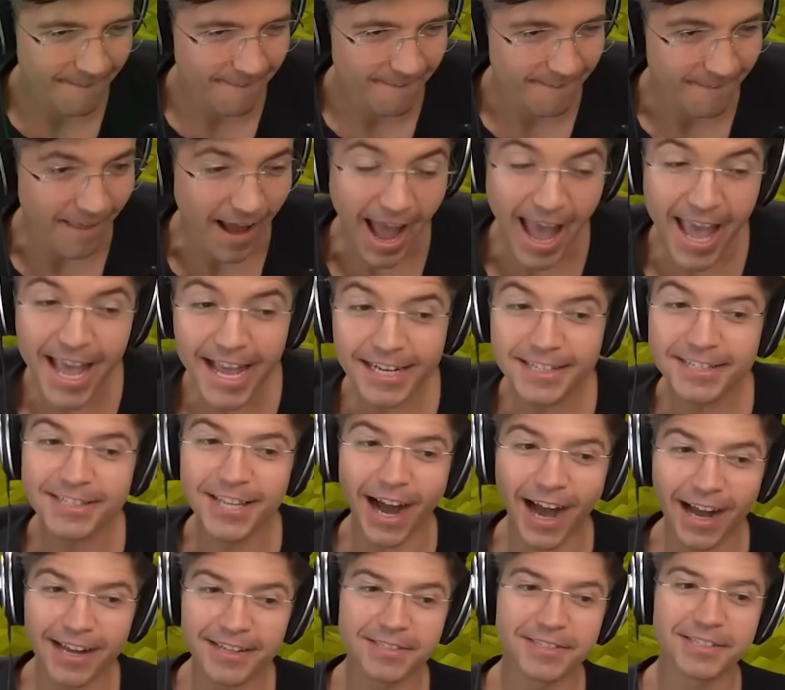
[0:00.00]
Hey, it
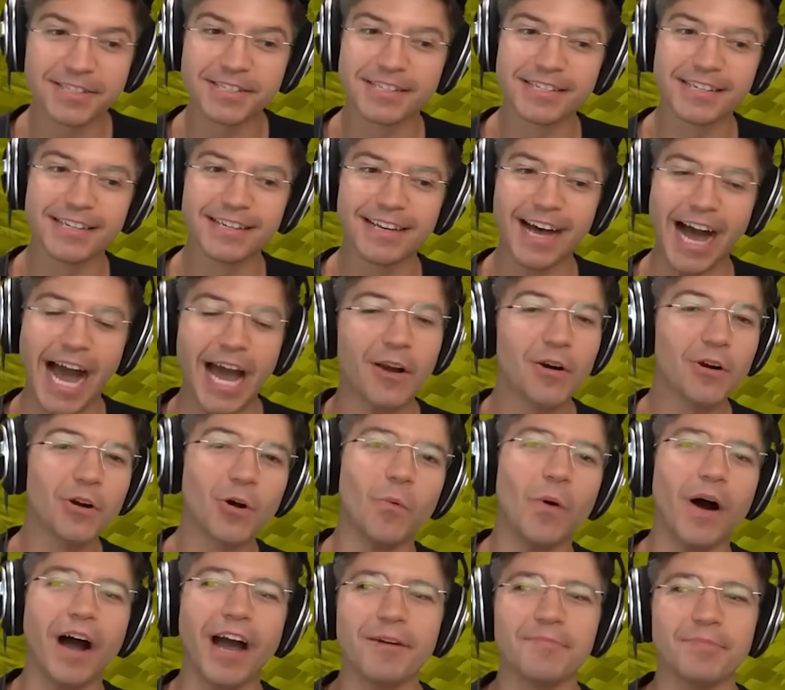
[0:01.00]
does. I don't know
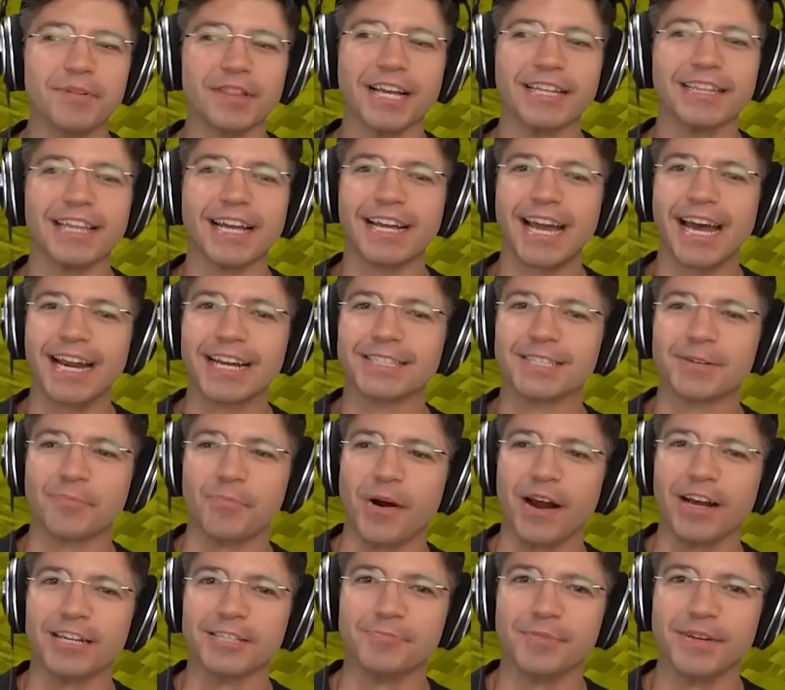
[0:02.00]
why, but like that kind of
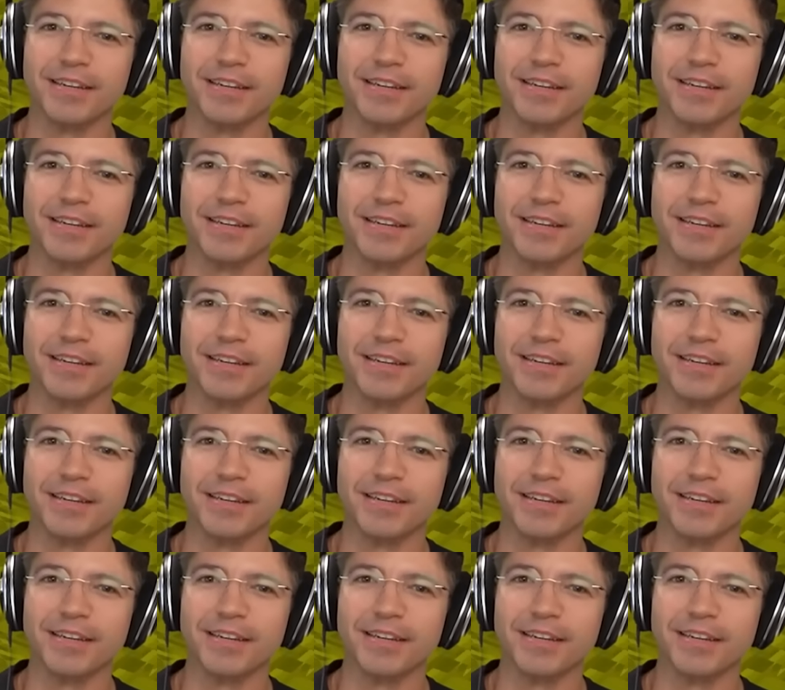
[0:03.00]
surprised me.